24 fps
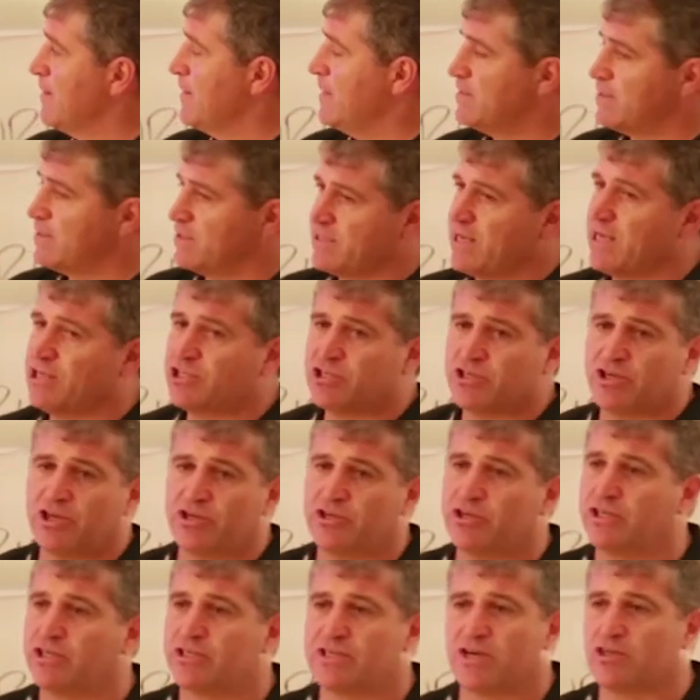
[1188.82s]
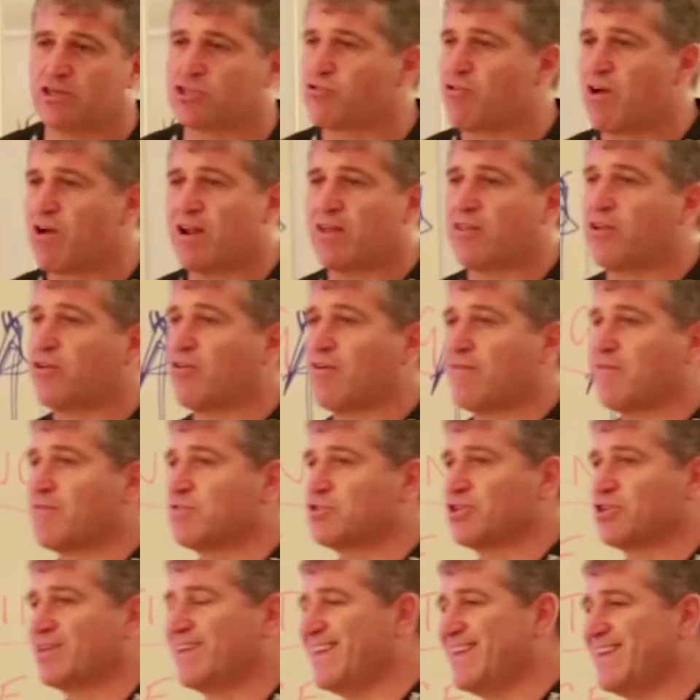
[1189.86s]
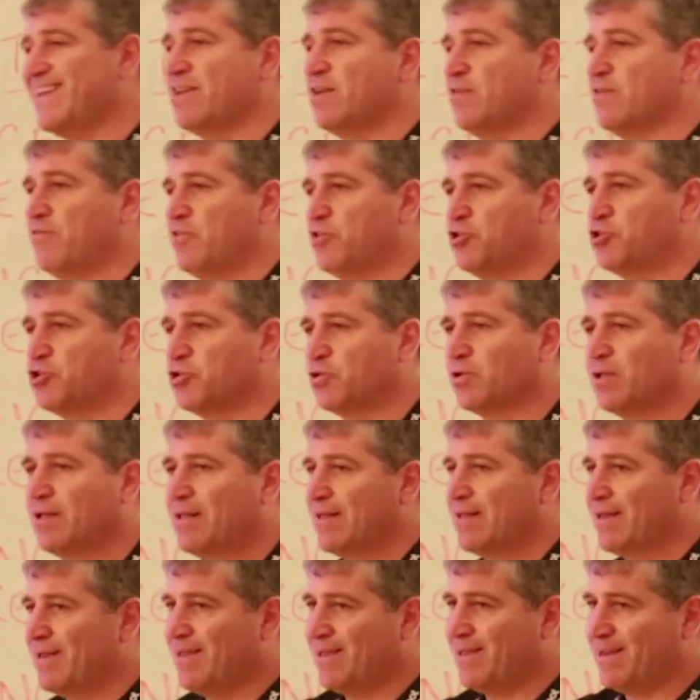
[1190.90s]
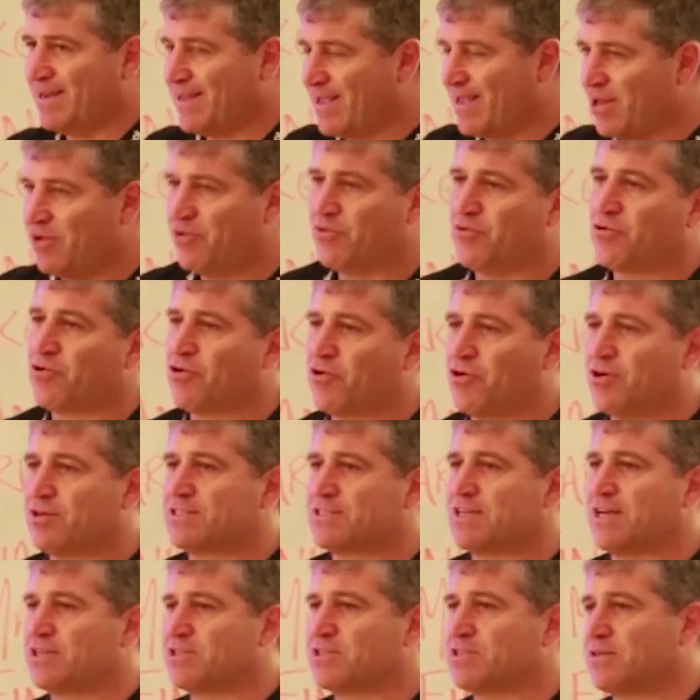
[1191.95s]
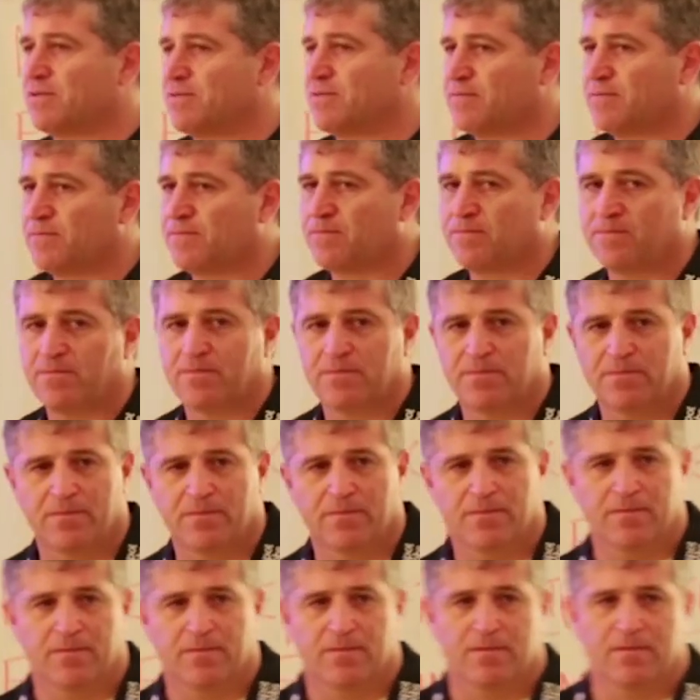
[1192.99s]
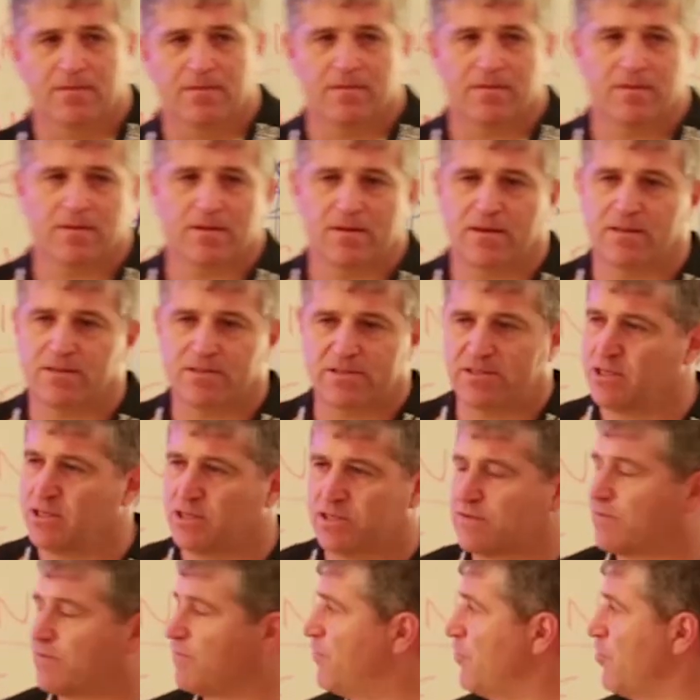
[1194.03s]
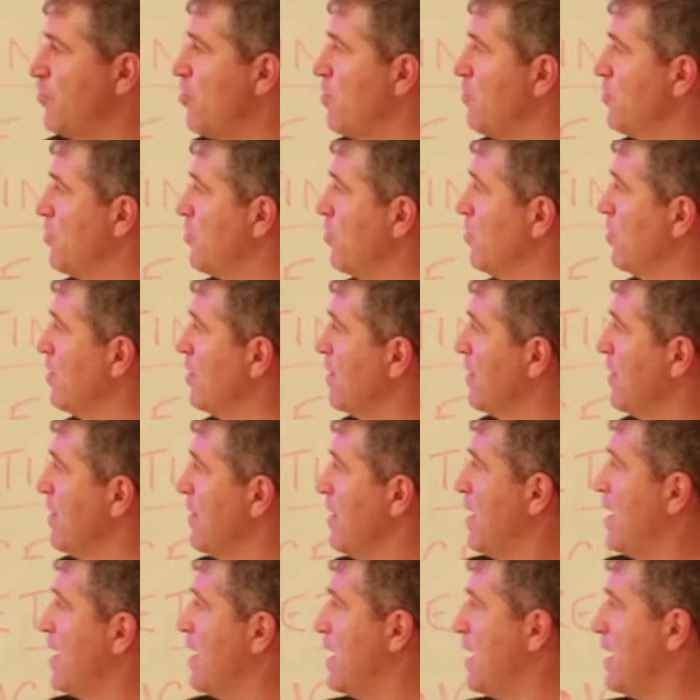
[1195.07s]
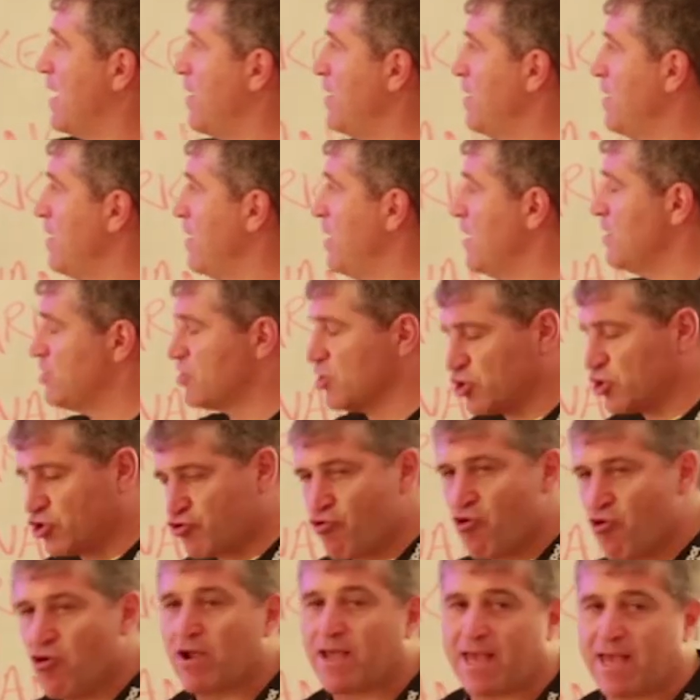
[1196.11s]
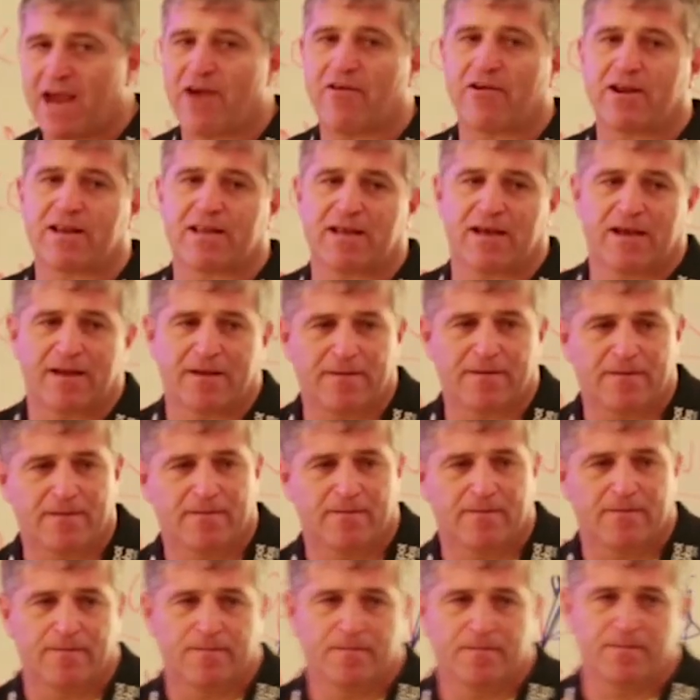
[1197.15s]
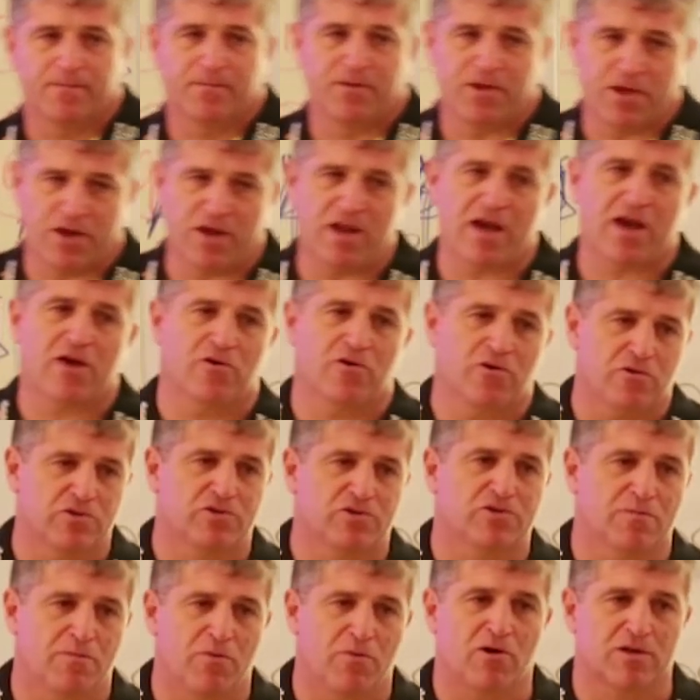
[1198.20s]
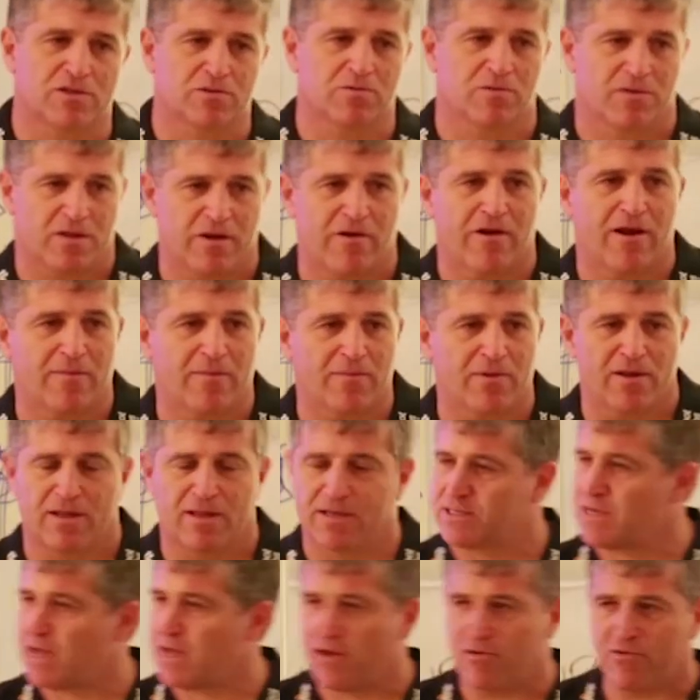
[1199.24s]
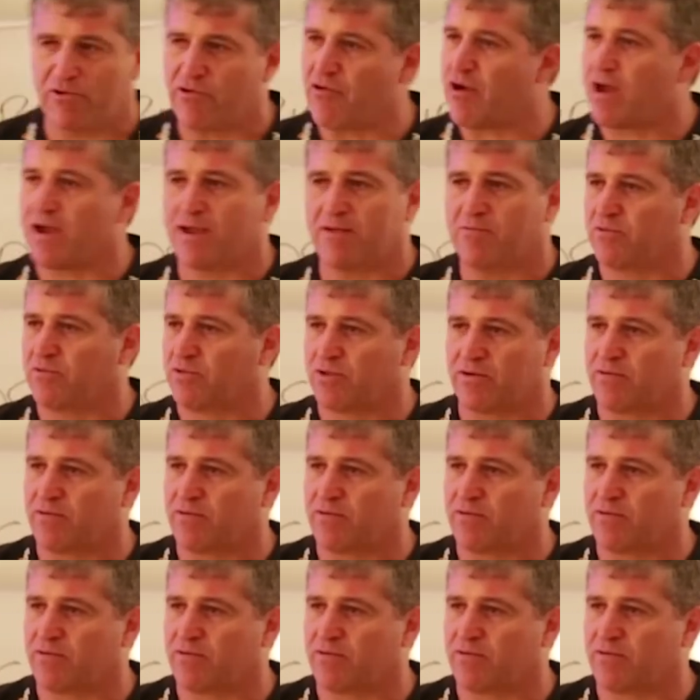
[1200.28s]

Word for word: His attention to detail is greater than I've ever seen any individual in any organisation. It's just phenomenal. Uh, he's a strong character. You know who's the boss with Craig Bell. There's no grey.